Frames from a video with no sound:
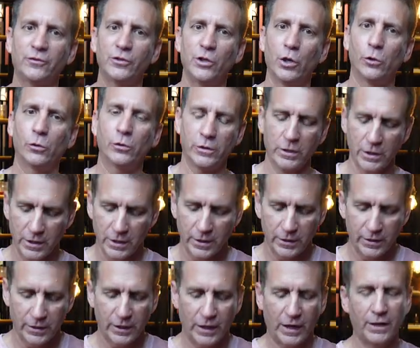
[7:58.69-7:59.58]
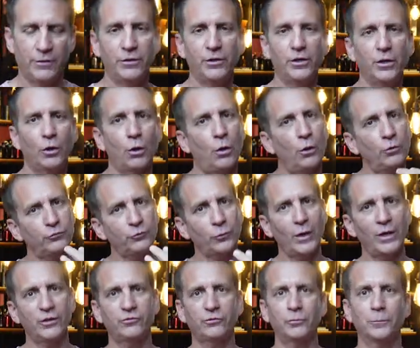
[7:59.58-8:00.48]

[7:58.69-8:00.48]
note. And then it also has